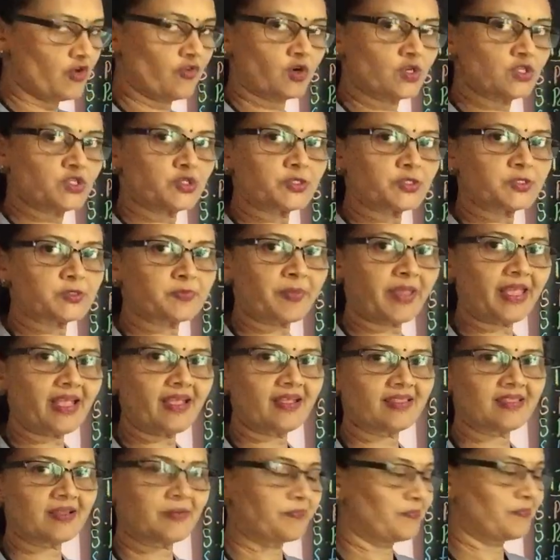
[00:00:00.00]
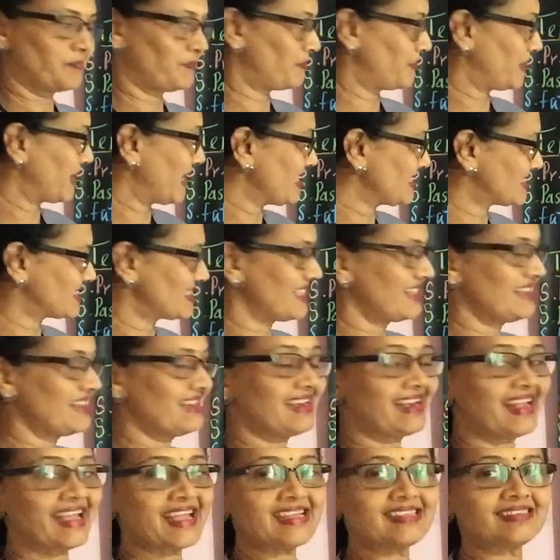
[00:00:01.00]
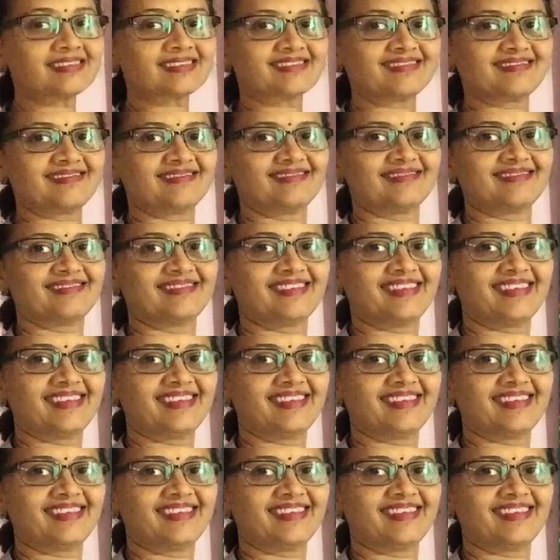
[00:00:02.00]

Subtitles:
you want to speak in the present tense,